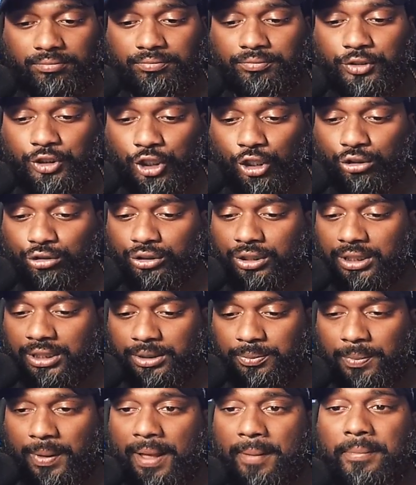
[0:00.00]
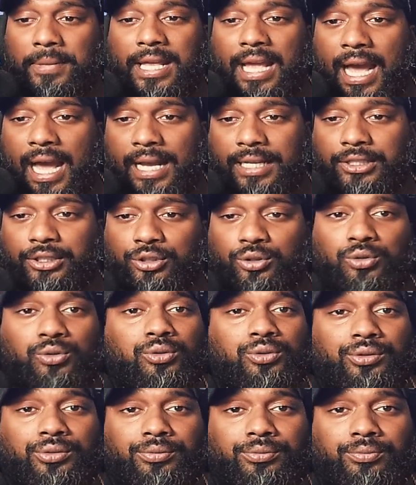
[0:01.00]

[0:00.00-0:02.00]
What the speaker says: children. This is probably a high school.